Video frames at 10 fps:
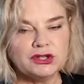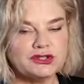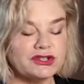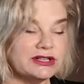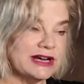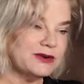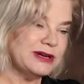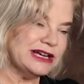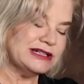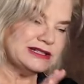So now
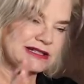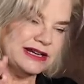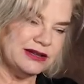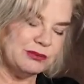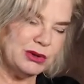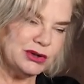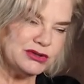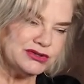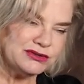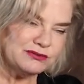we understand the
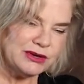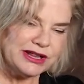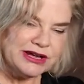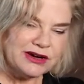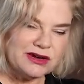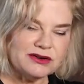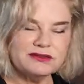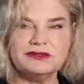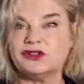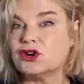person, where they are,
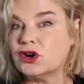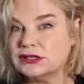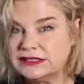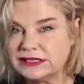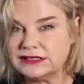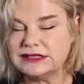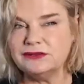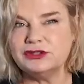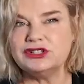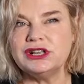the context
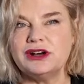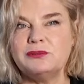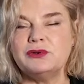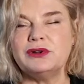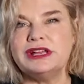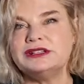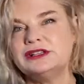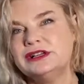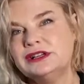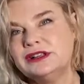in which they operate,
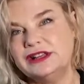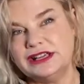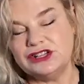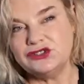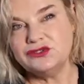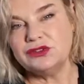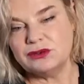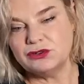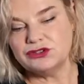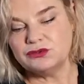the issue they
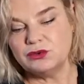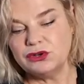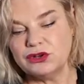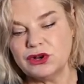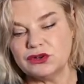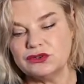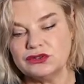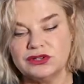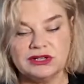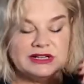want to work
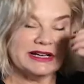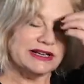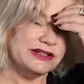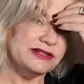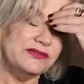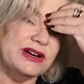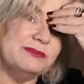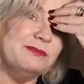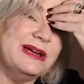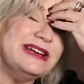on, and the
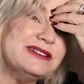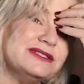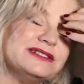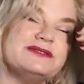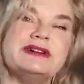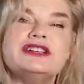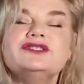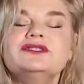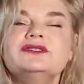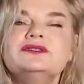developmental
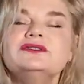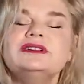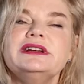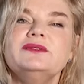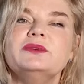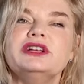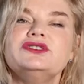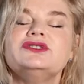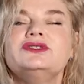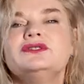direction in
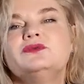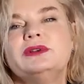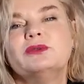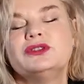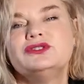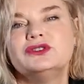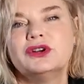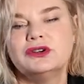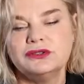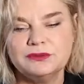which we want to
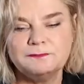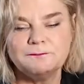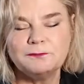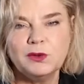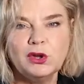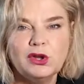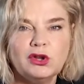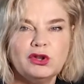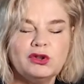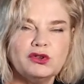go.
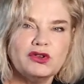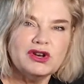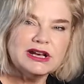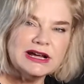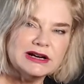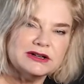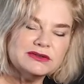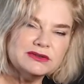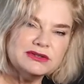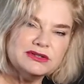So
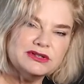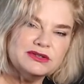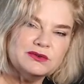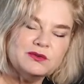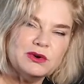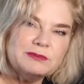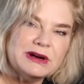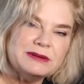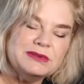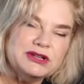now, what
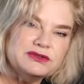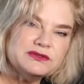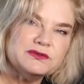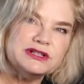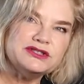might be useful